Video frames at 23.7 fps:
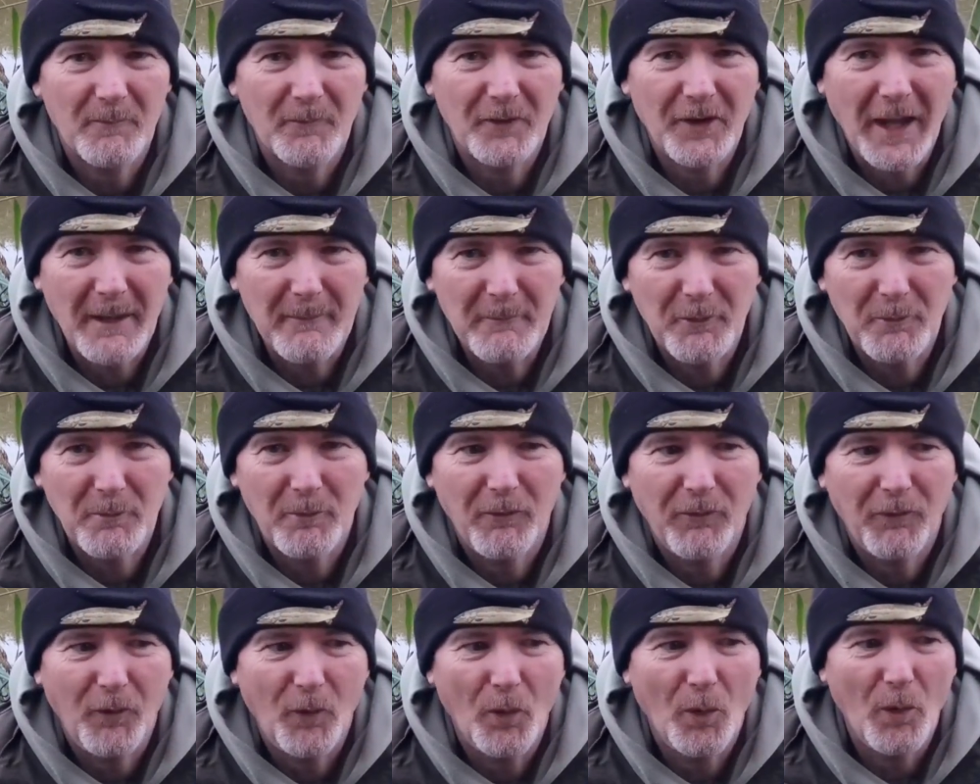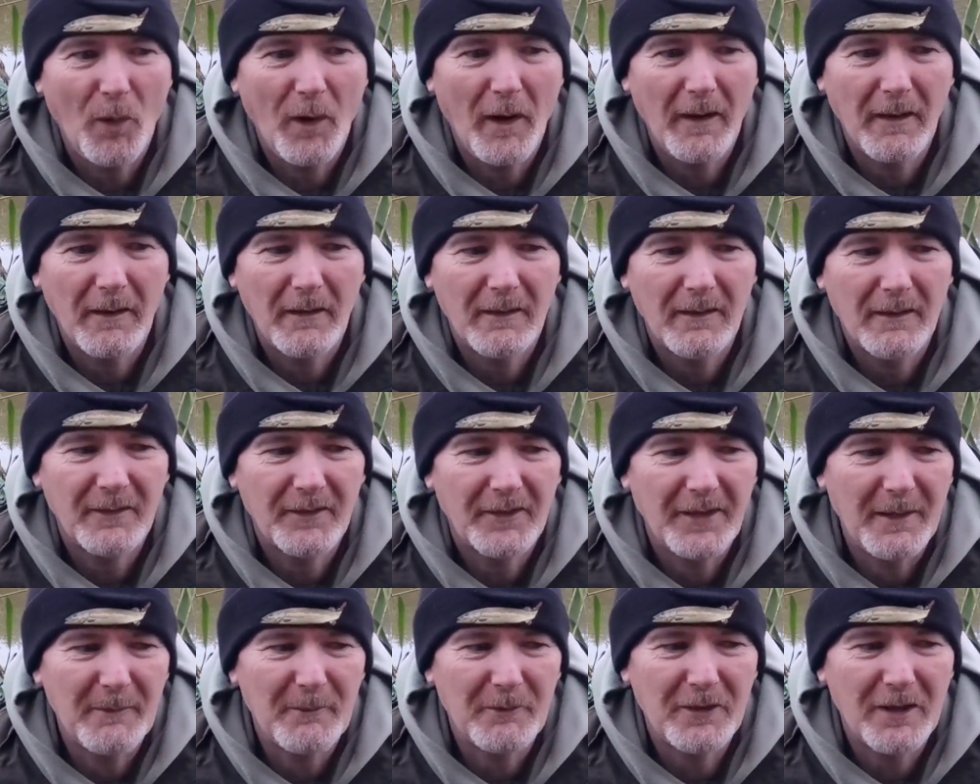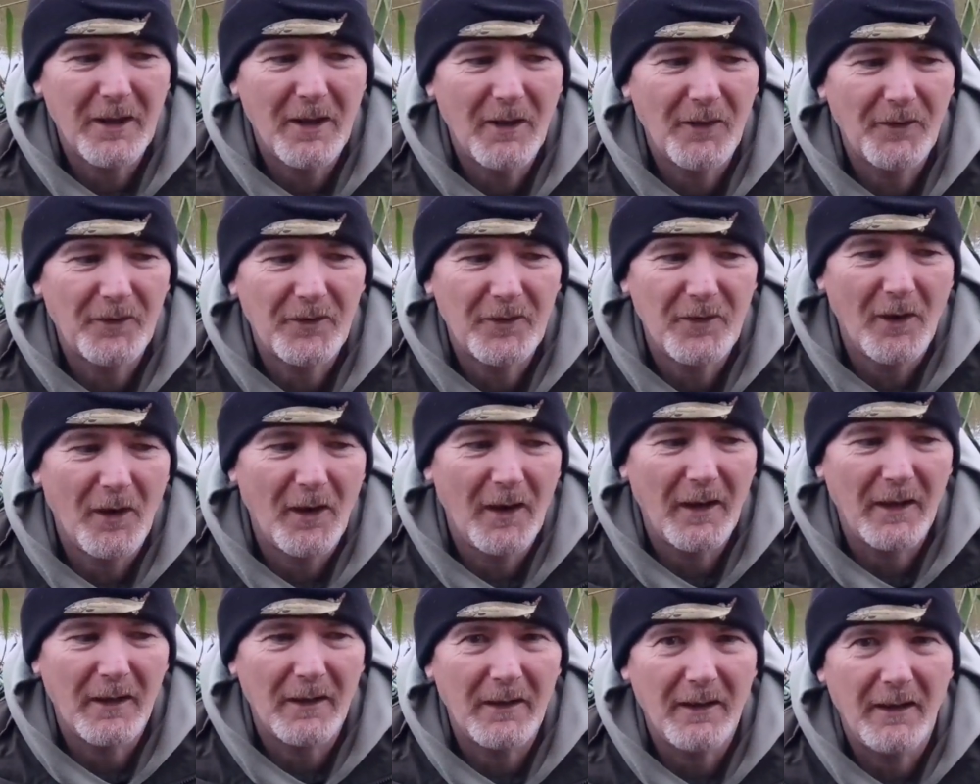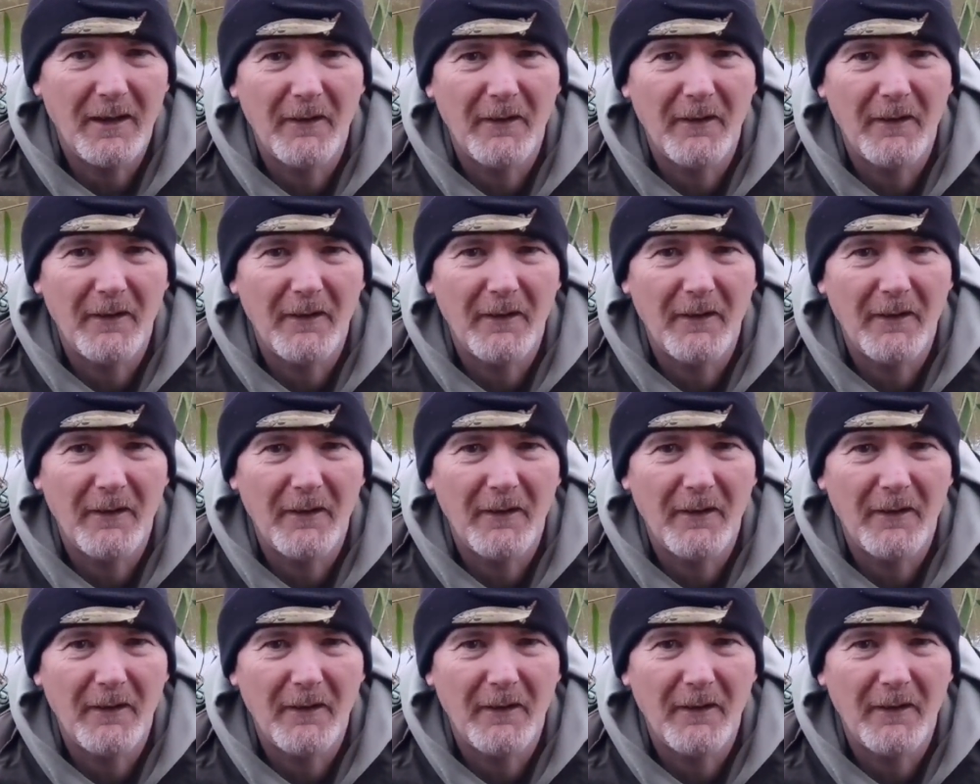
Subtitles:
same as before, Same as last night.